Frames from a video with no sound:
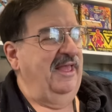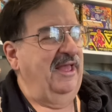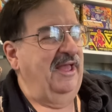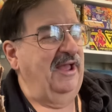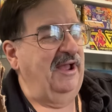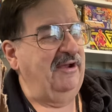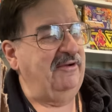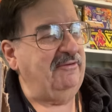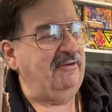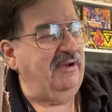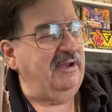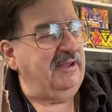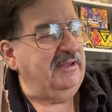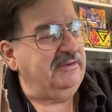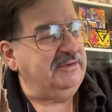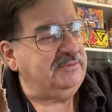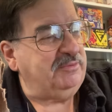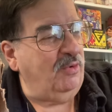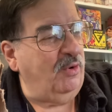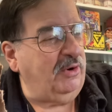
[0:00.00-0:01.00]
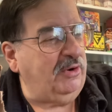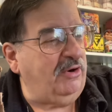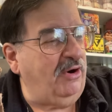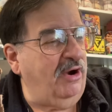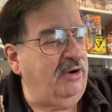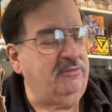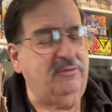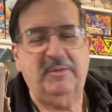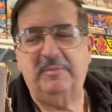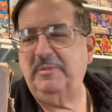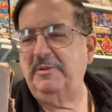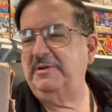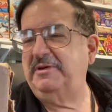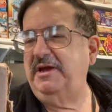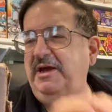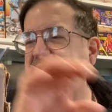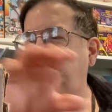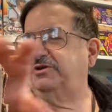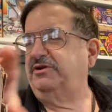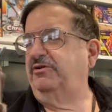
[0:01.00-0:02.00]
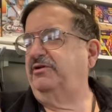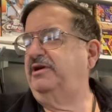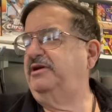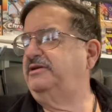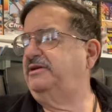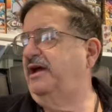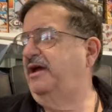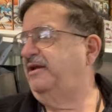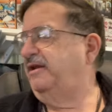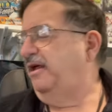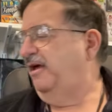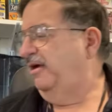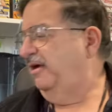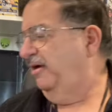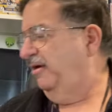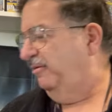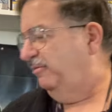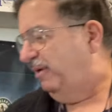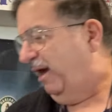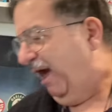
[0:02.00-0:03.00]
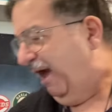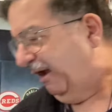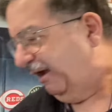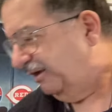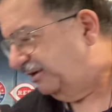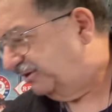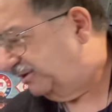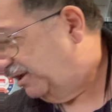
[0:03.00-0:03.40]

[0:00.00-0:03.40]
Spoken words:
All right, Sport Card Ripping Teacher. He's getting a package